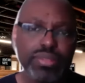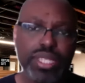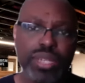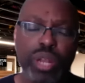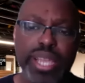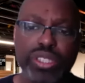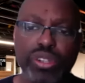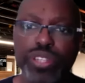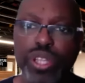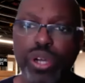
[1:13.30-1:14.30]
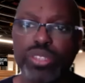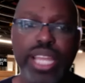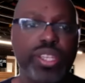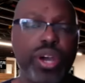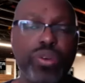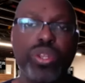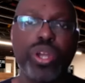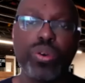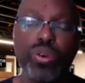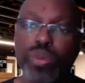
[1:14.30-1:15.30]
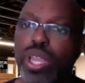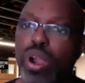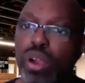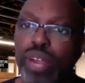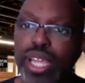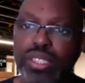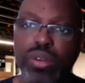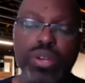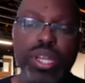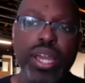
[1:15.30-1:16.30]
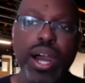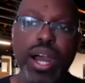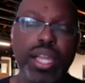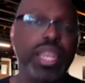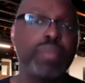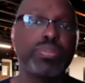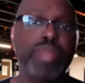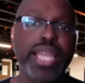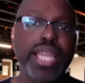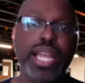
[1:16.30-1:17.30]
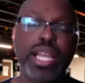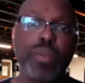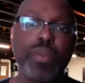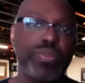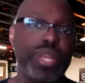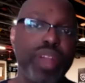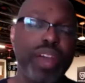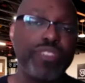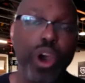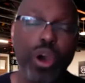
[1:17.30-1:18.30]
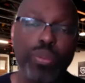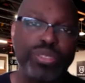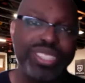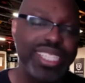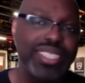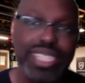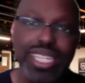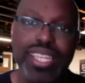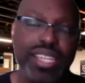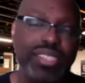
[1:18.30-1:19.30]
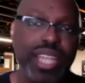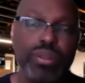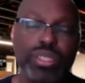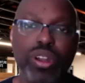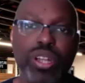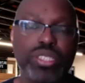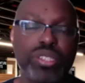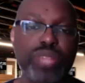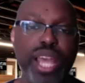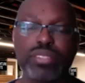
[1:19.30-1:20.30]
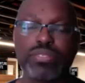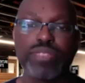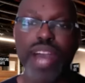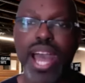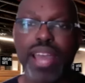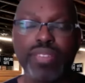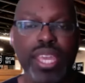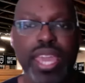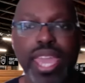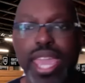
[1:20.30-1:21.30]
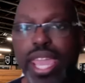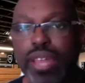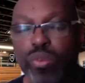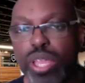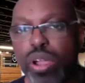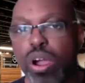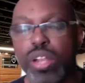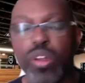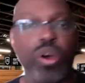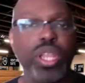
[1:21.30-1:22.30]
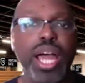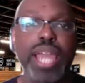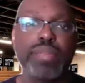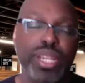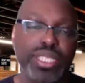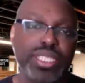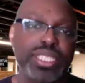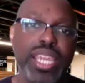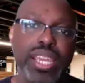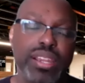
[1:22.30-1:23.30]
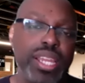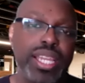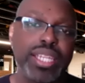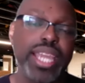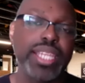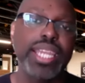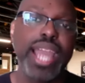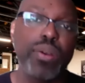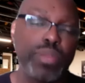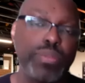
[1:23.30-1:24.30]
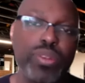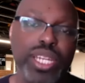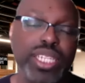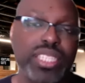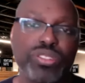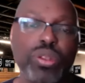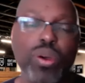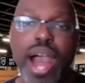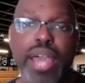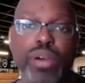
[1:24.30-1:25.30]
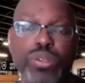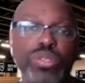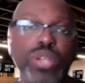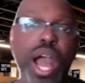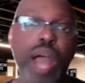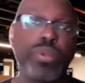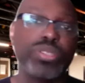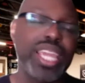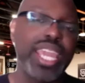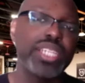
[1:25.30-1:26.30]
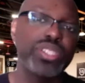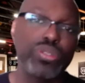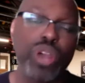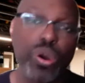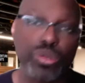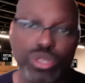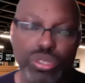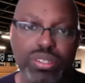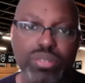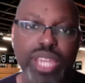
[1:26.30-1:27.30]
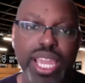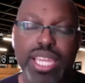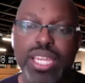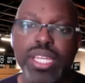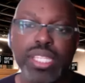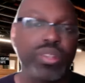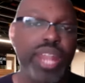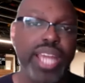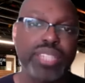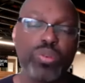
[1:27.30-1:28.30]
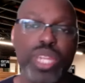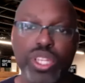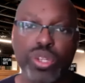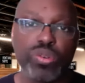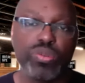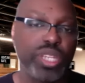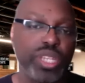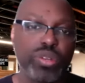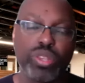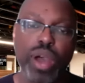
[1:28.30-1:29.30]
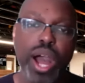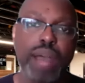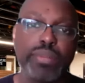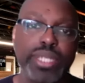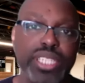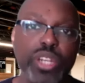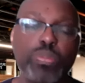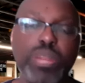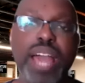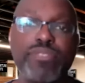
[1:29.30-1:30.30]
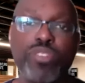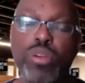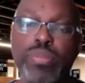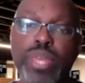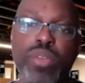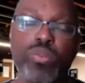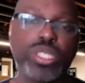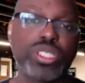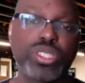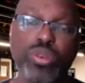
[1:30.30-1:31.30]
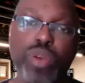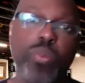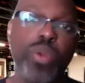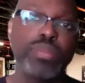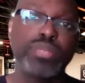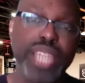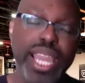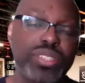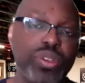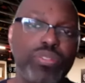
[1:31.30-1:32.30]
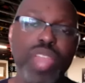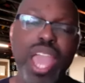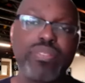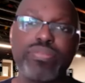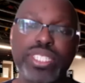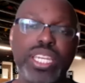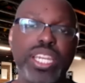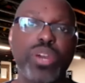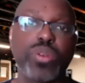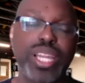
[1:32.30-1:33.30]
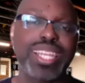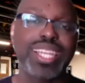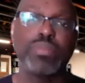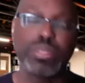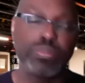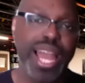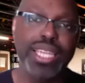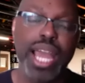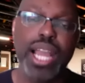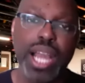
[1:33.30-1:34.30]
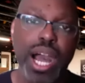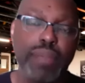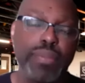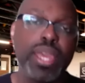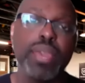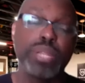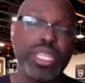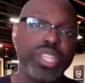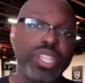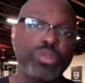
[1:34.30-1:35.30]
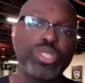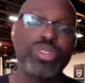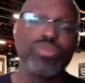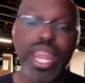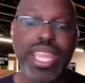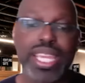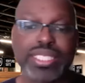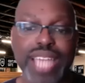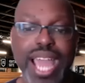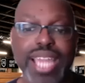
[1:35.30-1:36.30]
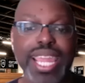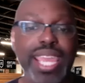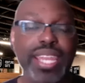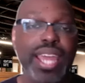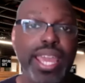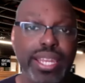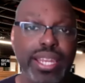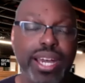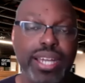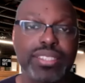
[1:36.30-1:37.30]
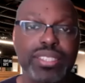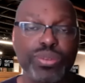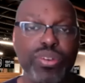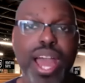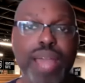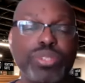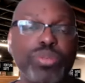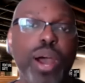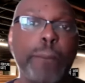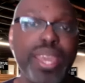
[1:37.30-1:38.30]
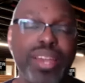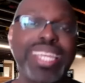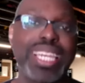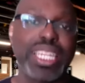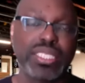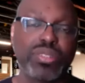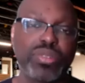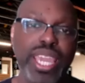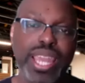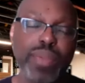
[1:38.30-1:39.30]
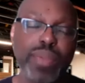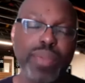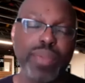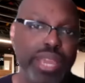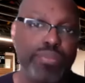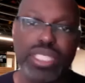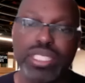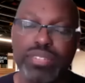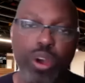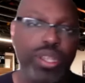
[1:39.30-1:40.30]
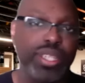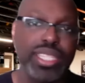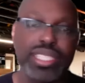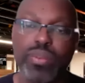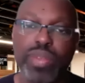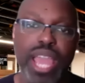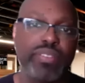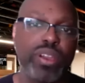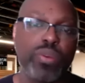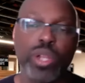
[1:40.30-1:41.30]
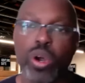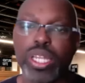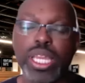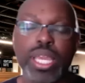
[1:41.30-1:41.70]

I want to make sure for those that don't know who we are, right? So uh, ColumbusBlack.com, we've been around for almost 16 years now. We started in 2005 and we are an online presence here, connecting our community in Central Ohio to commerce and to culture. Okay, so that's what we do. We do it through our omni-channel platform, which is through our website. So if you haven't visited, go to columbusblack.com. Please go to the right-hand side and and uh, subscribe to our mailing list. Okay, that way you stay abreast of all the things that we have going on.